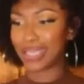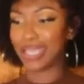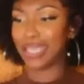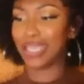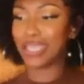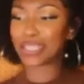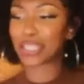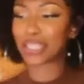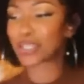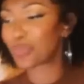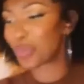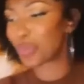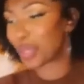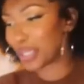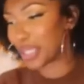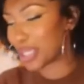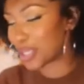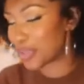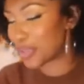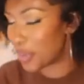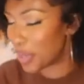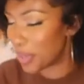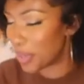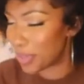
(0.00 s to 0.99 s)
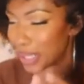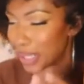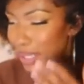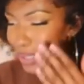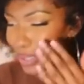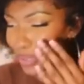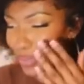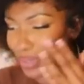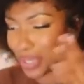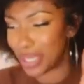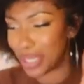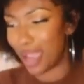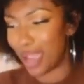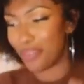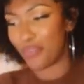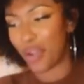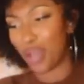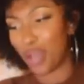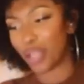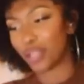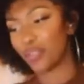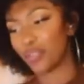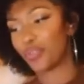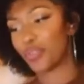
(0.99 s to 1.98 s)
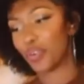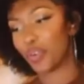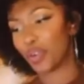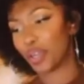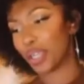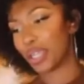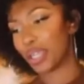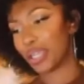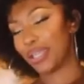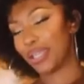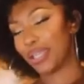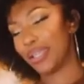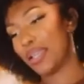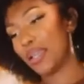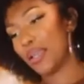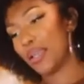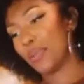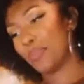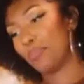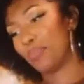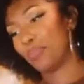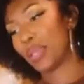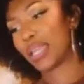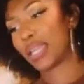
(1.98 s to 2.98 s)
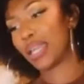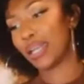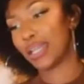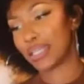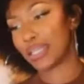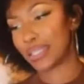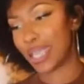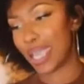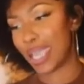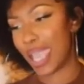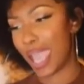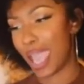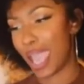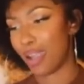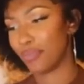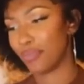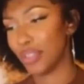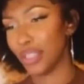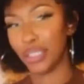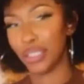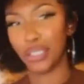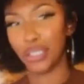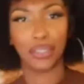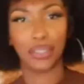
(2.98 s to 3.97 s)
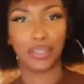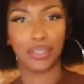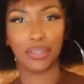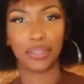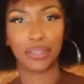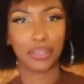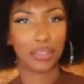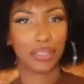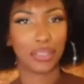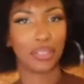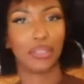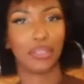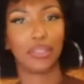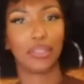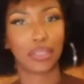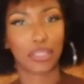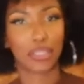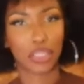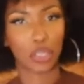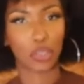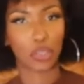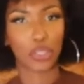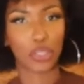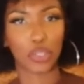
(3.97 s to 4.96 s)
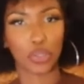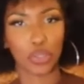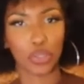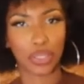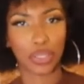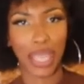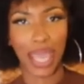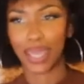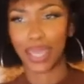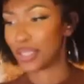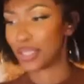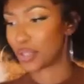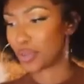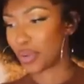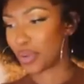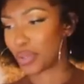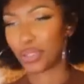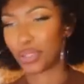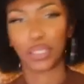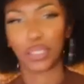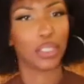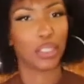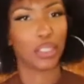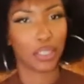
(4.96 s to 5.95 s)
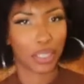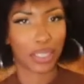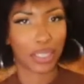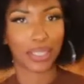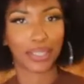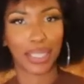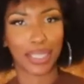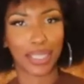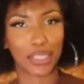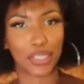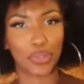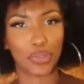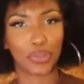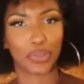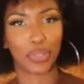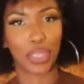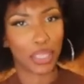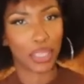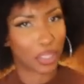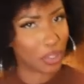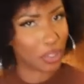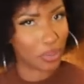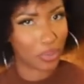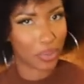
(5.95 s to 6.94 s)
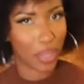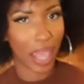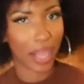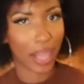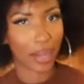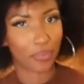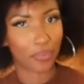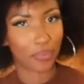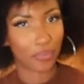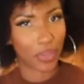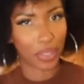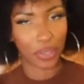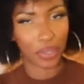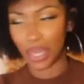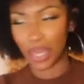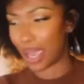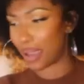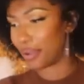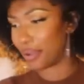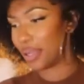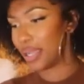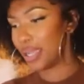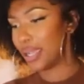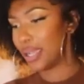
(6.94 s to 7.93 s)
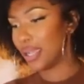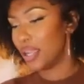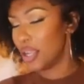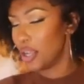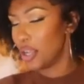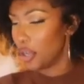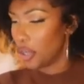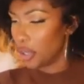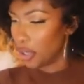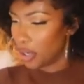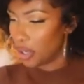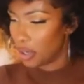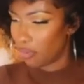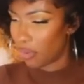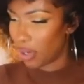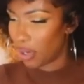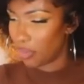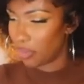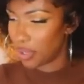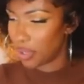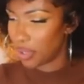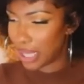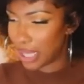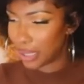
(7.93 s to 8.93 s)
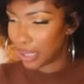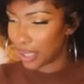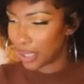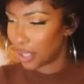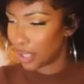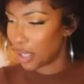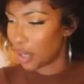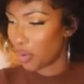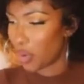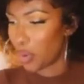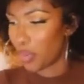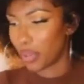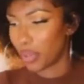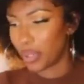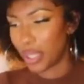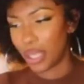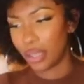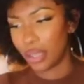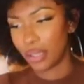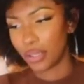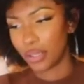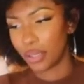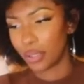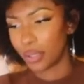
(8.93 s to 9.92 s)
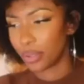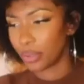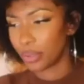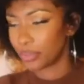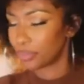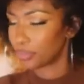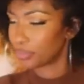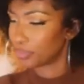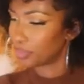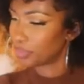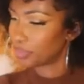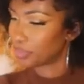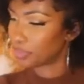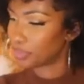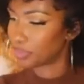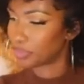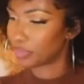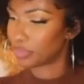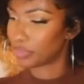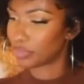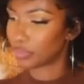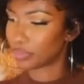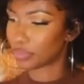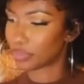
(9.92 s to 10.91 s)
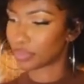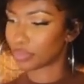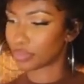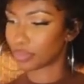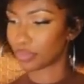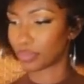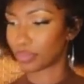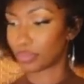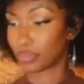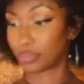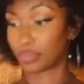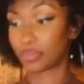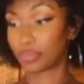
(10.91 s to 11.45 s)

this is what these women are doing. Y'all falling for it because they have the social status or the look that you think you got it figured out. When will they learn? They buy my wife a house. Yeah.